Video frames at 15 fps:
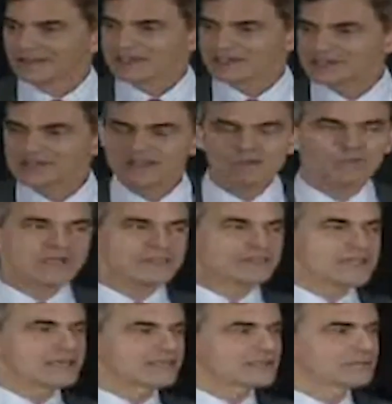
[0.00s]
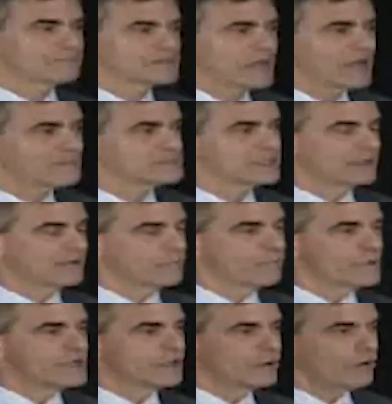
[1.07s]
You see, we think sometimes that if
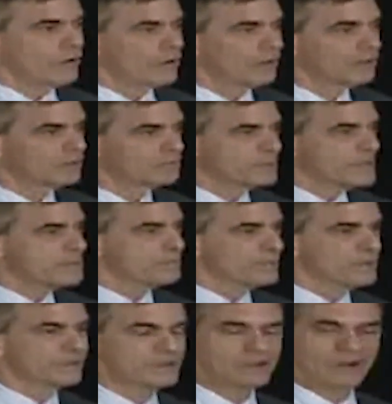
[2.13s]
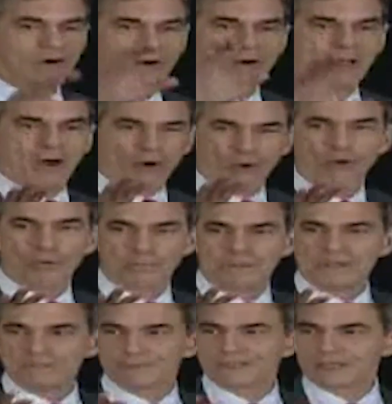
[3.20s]
we call people, hold
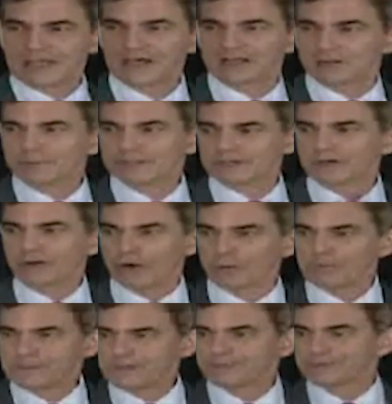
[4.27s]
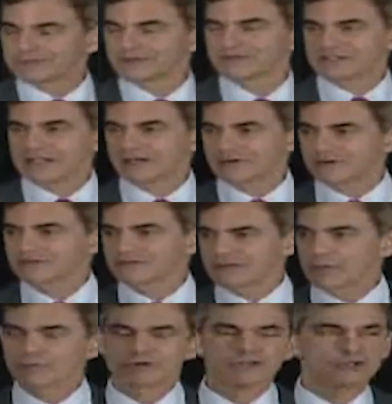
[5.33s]
people accountable and call people to standards,
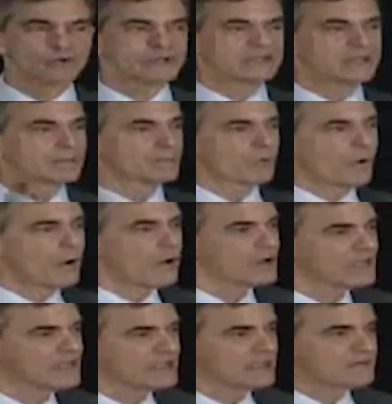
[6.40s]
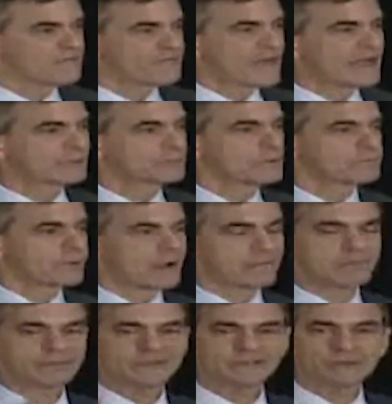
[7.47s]
that we're doing them wrong. In fact, we're
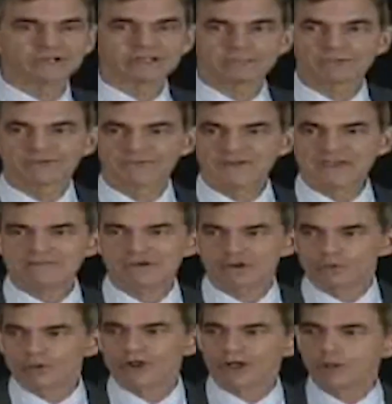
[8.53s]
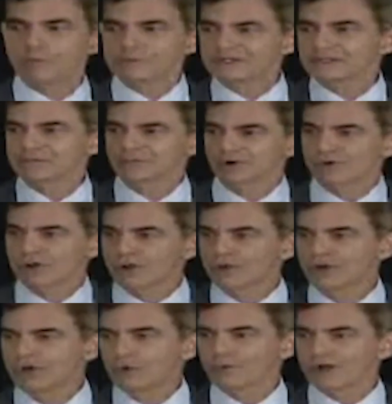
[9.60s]
probably doing them a favor. We're helping them
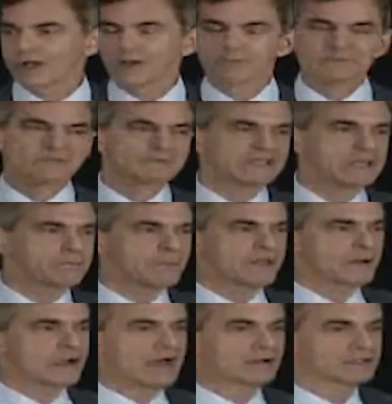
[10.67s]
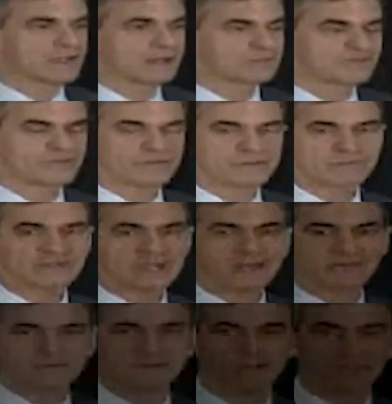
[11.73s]
grow. We're helping them get better outcomes for themselves